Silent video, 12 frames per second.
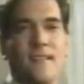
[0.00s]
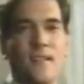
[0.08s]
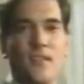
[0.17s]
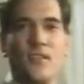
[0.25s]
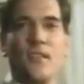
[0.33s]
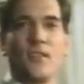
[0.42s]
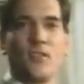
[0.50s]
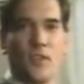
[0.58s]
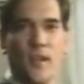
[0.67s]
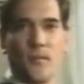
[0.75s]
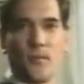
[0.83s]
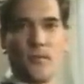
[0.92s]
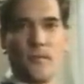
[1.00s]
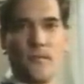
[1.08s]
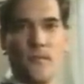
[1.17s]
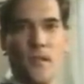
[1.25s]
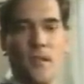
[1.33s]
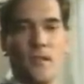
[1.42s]
In this next chapter,
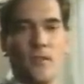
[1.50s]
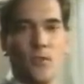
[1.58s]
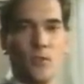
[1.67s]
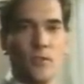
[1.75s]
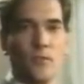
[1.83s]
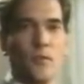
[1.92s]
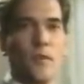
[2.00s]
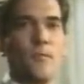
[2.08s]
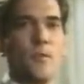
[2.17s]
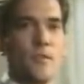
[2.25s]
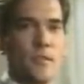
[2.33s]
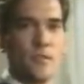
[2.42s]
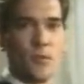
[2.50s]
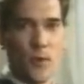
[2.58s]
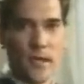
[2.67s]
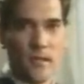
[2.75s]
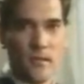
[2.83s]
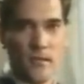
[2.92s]
you'll learn one of music's
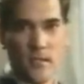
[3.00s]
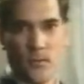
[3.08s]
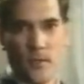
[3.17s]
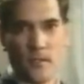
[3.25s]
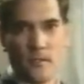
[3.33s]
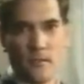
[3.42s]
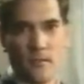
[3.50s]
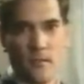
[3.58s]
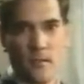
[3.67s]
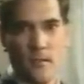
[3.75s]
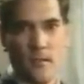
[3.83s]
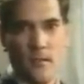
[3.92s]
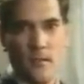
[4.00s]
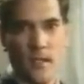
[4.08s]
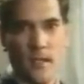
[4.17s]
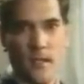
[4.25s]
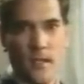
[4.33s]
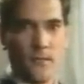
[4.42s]
greatest secrets.
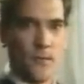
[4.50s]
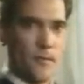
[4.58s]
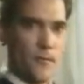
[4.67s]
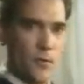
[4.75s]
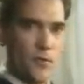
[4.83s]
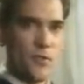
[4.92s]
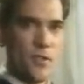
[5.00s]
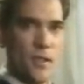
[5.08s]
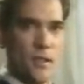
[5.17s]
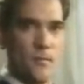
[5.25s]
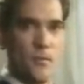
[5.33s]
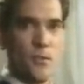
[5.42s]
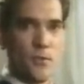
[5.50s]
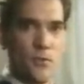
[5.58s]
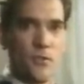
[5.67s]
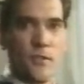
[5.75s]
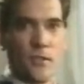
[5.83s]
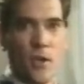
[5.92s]
And for the first time, you'll
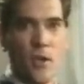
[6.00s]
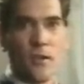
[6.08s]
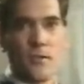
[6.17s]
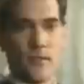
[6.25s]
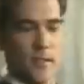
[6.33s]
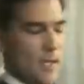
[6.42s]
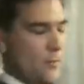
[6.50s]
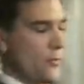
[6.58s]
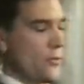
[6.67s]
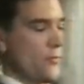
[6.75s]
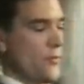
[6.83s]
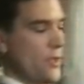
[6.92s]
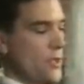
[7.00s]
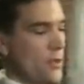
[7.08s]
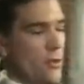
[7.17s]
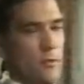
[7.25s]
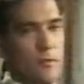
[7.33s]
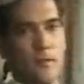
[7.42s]
use the cards that came with your
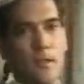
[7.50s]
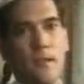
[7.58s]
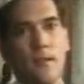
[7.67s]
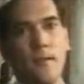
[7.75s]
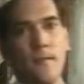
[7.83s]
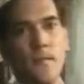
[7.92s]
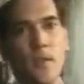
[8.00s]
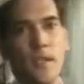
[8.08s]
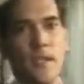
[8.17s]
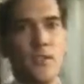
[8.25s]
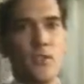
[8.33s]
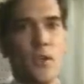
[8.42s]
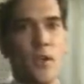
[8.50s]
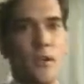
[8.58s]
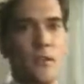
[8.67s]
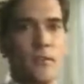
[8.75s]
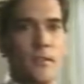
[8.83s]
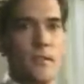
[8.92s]
video. Each
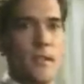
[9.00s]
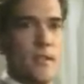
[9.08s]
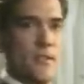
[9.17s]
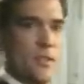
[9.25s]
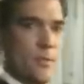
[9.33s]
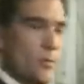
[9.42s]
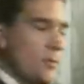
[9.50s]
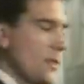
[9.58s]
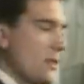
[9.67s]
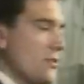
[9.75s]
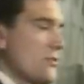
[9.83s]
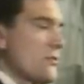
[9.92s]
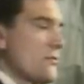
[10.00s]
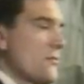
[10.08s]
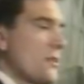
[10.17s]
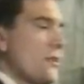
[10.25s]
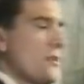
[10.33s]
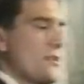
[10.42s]
card contains simple letters,
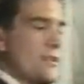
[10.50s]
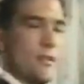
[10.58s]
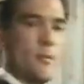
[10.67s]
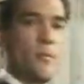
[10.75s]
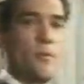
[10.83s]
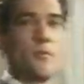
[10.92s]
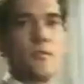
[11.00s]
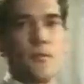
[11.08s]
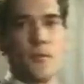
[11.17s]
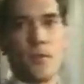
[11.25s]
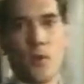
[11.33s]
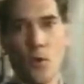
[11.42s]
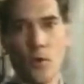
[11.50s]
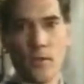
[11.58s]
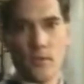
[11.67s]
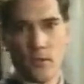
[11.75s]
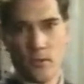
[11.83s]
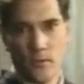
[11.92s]
symbols for the
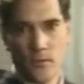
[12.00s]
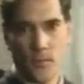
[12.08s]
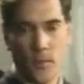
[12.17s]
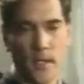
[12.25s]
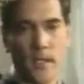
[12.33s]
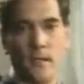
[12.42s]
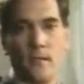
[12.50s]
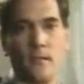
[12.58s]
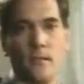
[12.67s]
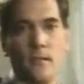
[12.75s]
chords you'll learn to play.